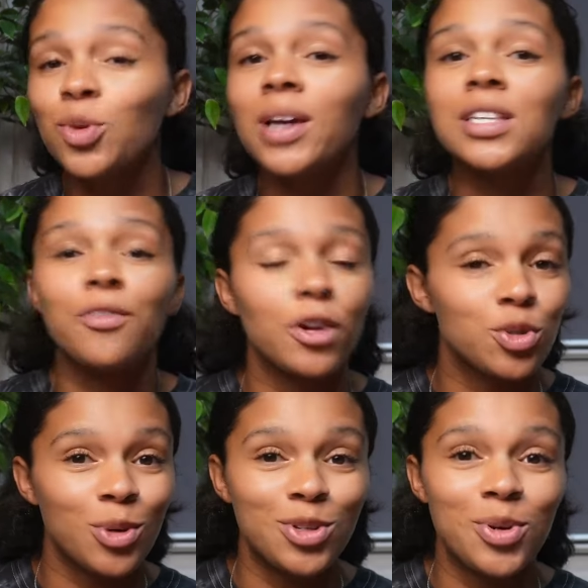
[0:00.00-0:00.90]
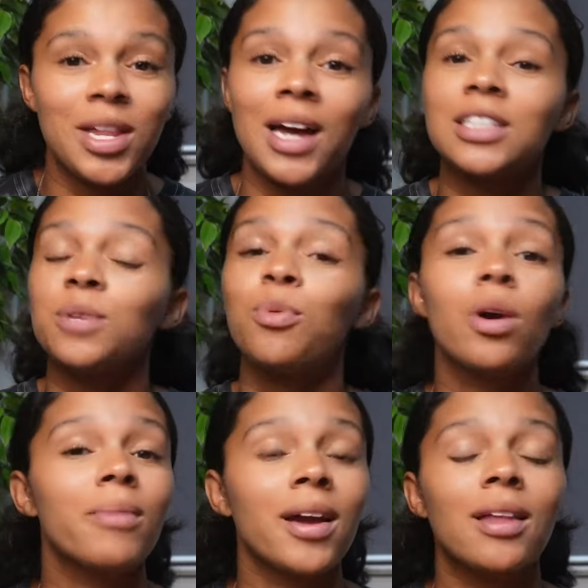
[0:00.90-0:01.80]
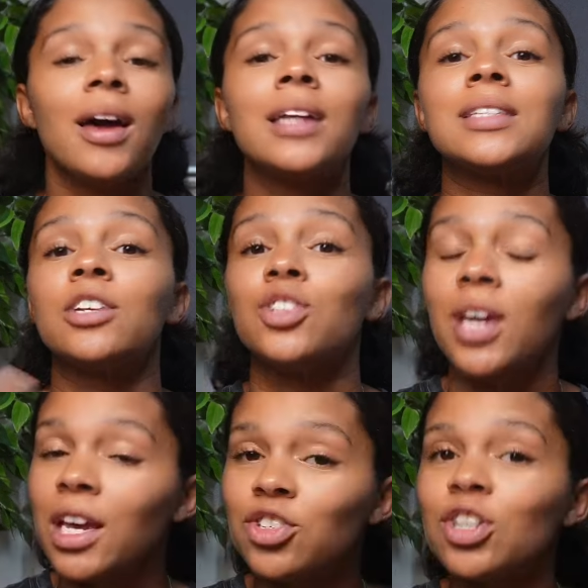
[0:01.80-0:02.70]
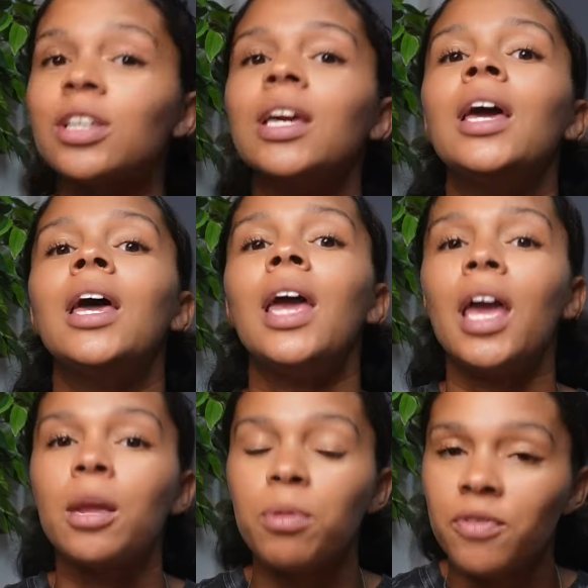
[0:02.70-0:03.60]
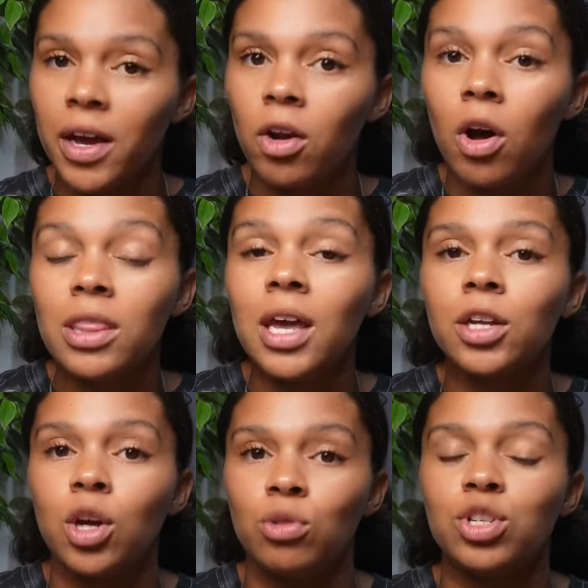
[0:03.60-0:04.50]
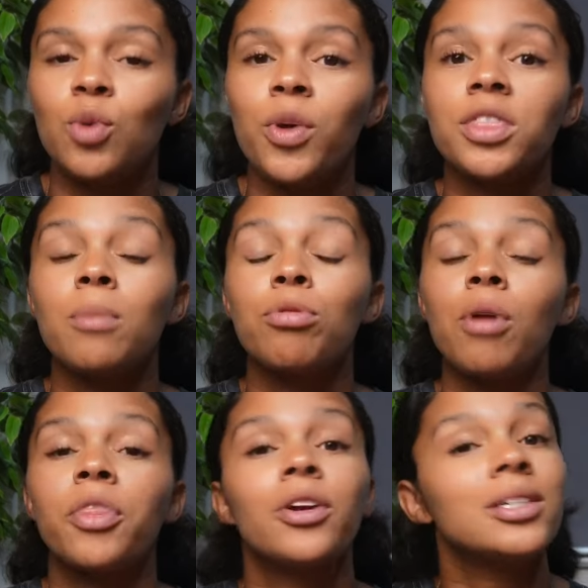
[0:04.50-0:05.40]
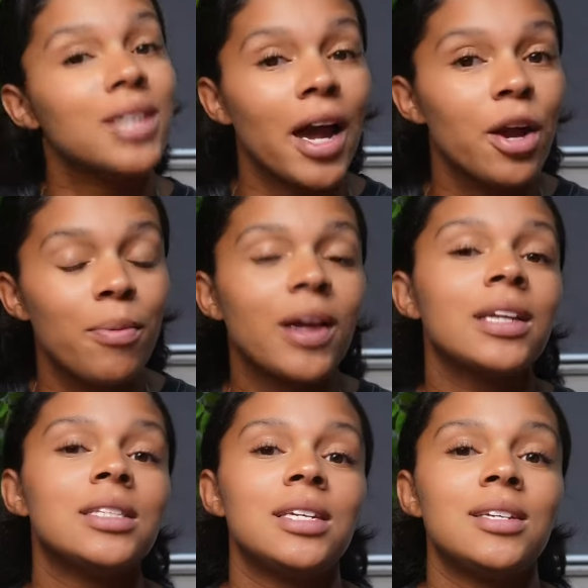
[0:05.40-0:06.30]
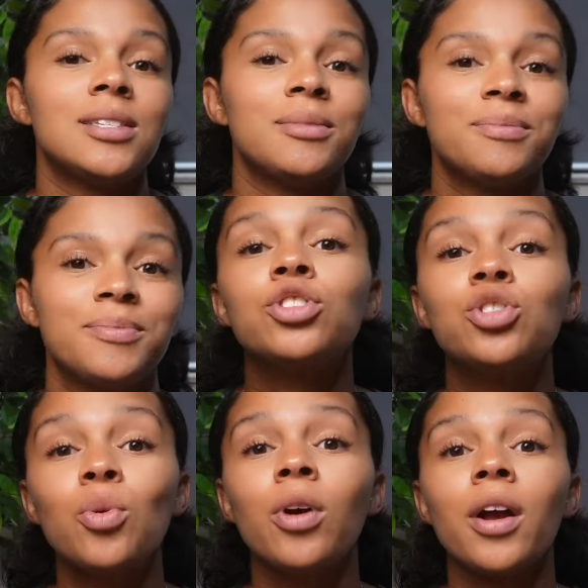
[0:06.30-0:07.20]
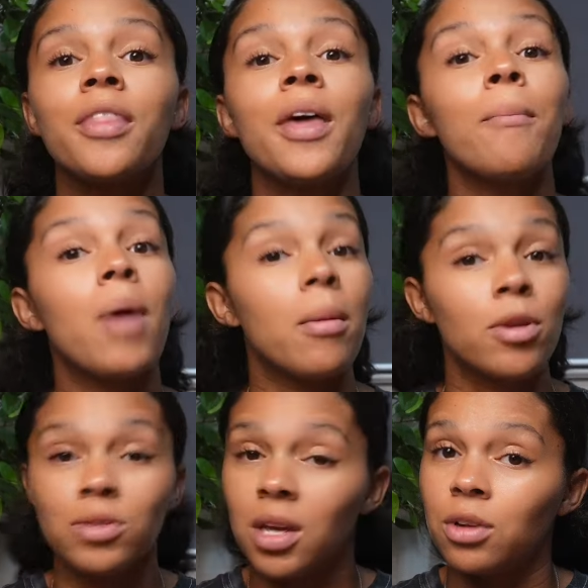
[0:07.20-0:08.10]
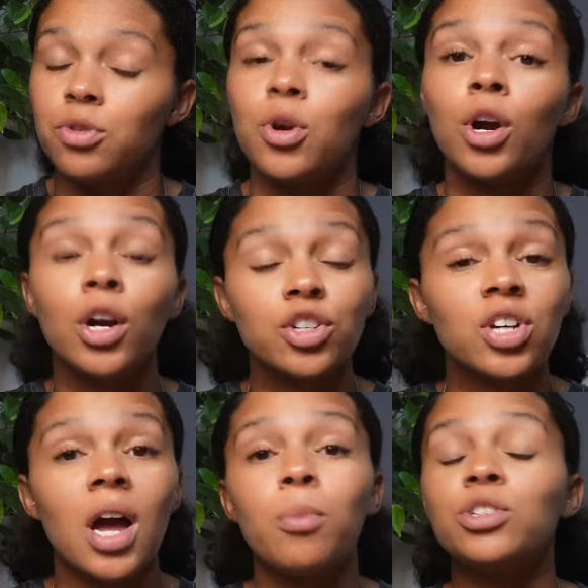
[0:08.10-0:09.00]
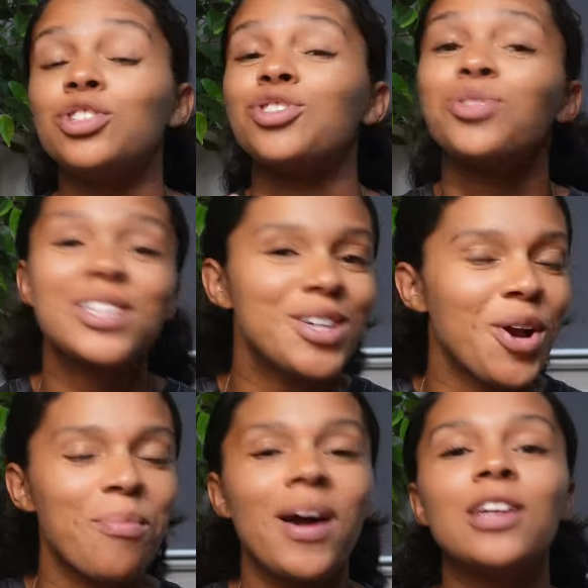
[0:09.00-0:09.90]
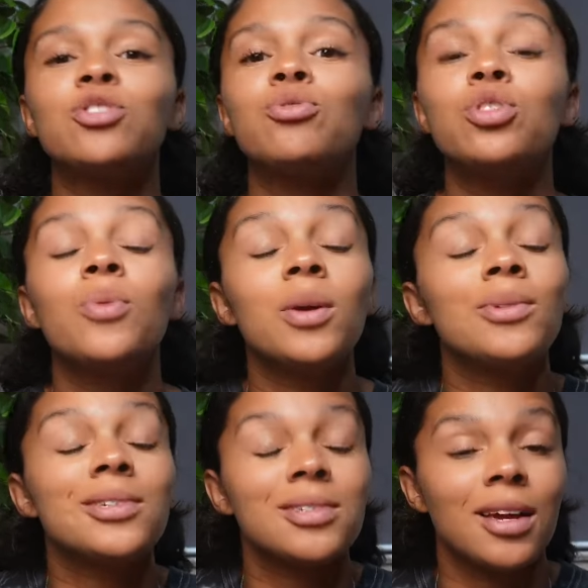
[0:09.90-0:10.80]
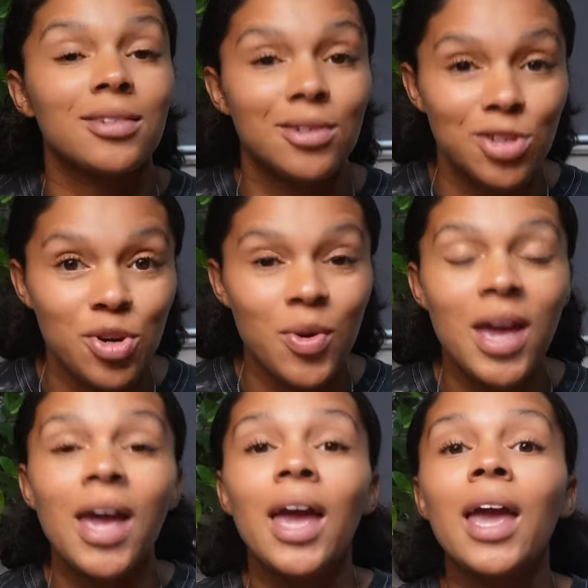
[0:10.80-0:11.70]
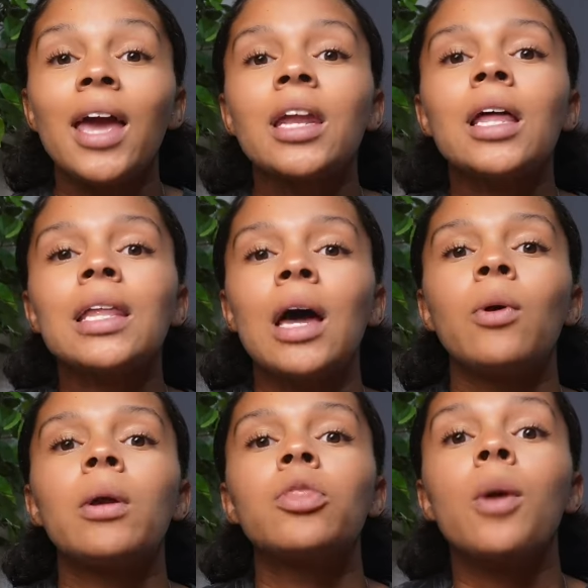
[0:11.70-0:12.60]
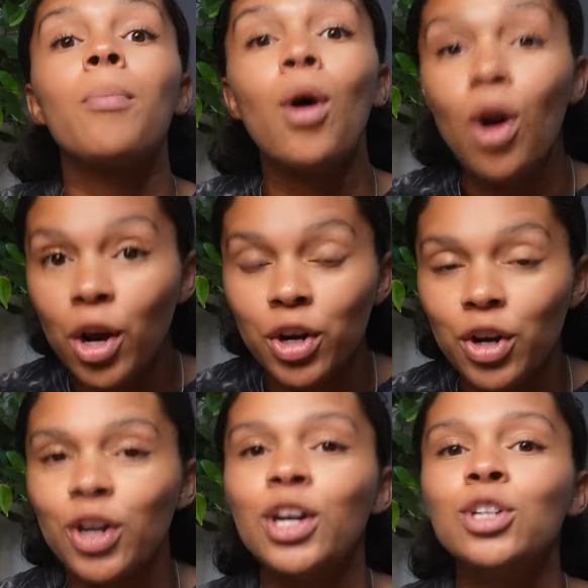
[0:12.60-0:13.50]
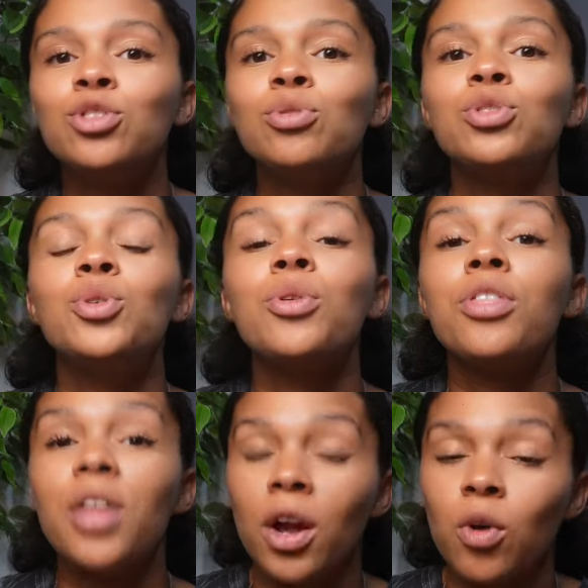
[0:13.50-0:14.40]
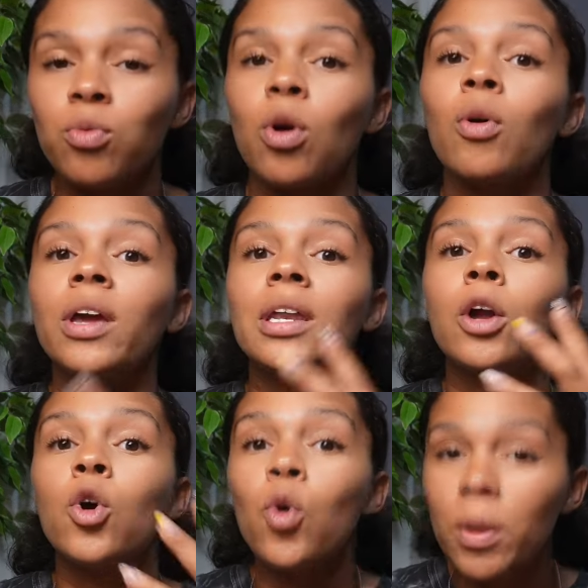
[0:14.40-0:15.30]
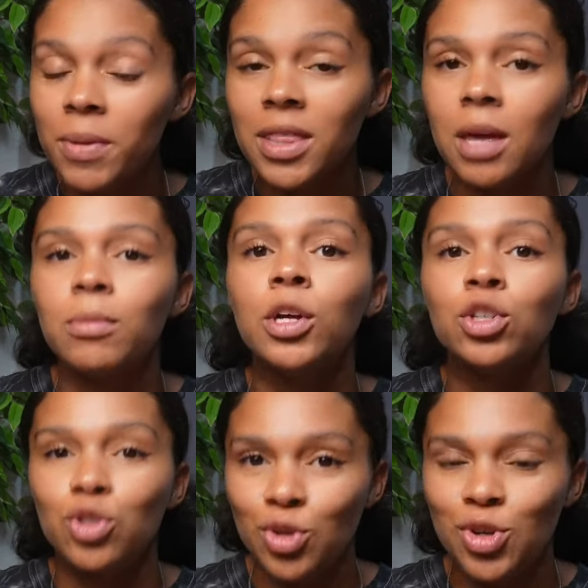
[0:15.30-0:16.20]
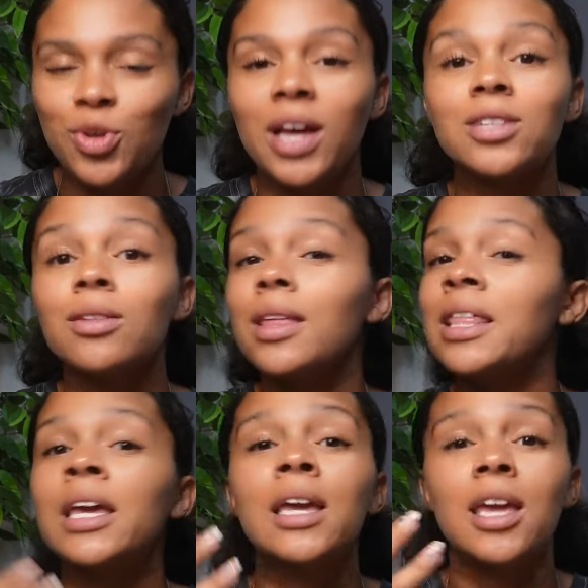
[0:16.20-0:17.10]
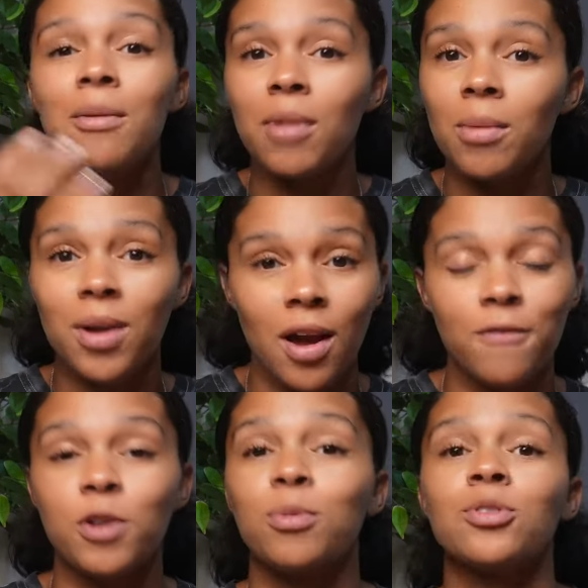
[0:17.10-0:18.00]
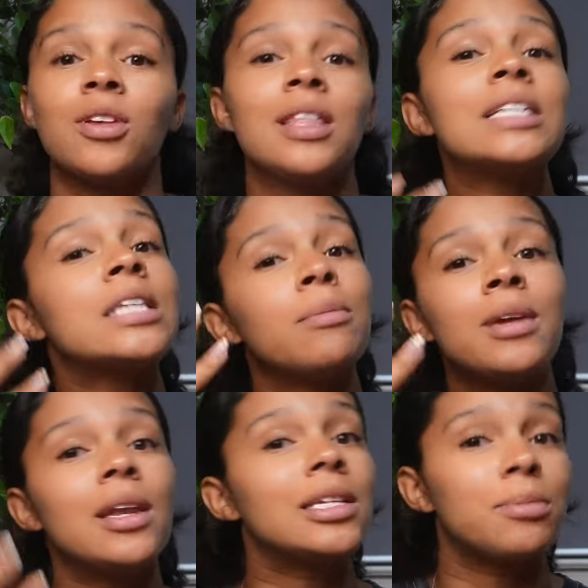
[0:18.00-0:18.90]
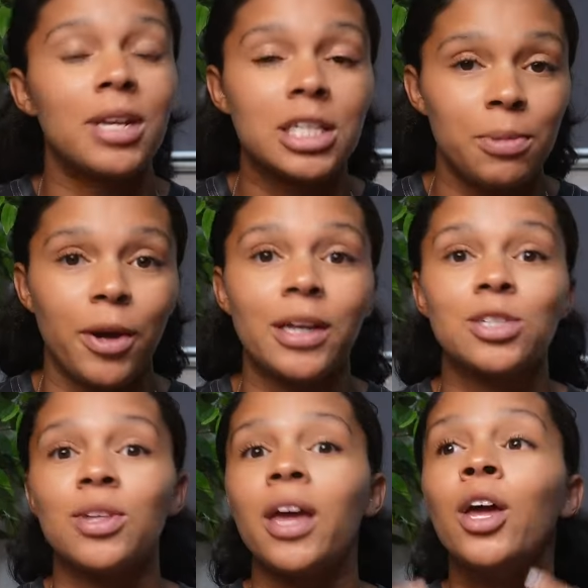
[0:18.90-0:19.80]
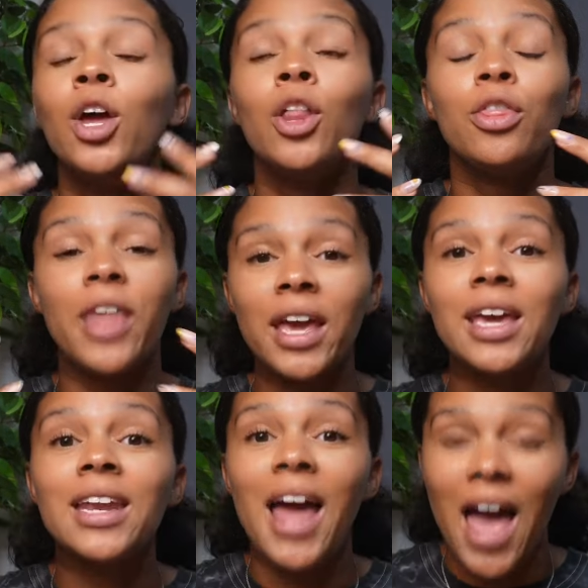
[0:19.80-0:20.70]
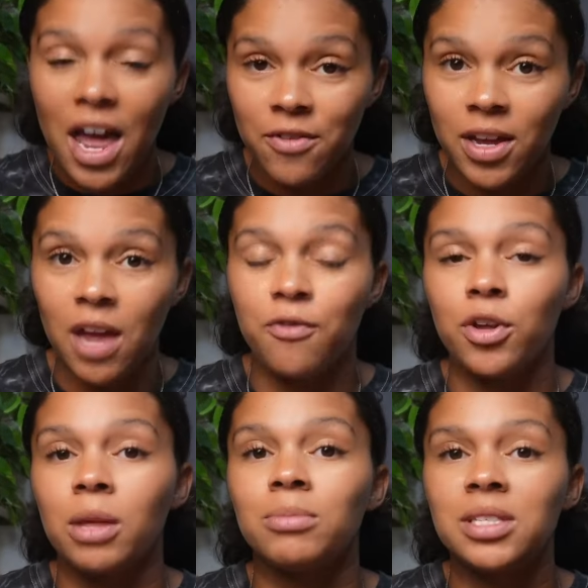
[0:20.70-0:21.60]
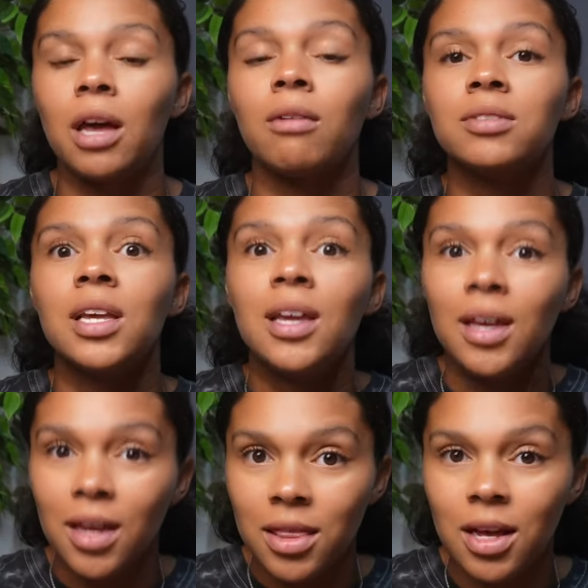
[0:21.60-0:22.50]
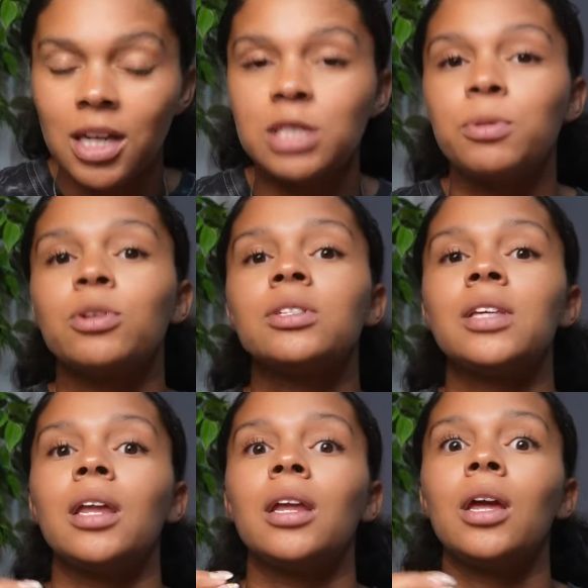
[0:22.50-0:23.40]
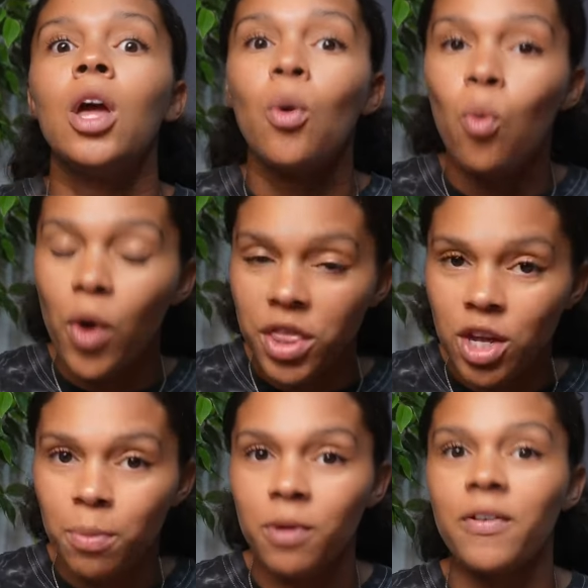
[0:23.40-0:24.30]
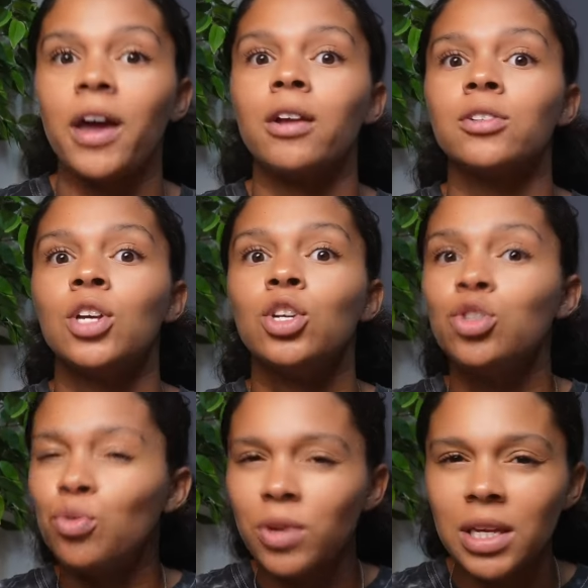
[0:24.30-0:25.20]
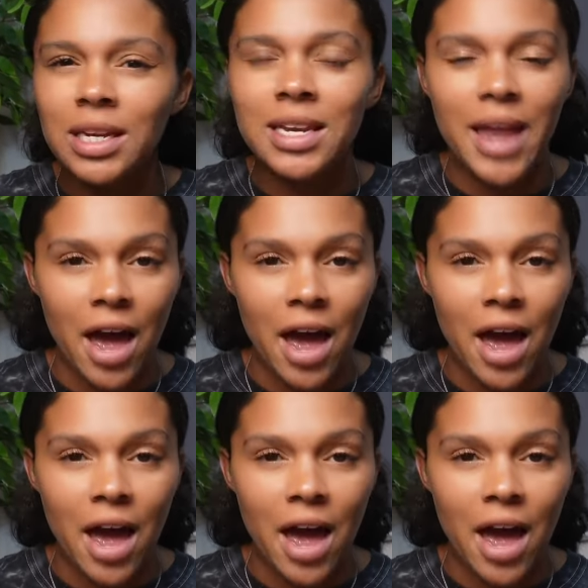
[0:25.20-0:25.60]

And so, as a virtual doula, I support my clients educationally and provide online coaching with them throughout their entire pregnancies to ensure that mama knows how to do her job, which is trusting her body to do what it was designed to do and allowing the partner to do their role and equipping them to do that so that they can keep mama comfortable, so that this can be an intimate experience, so that they can advocate for themselves in the hospital setting with their providers to really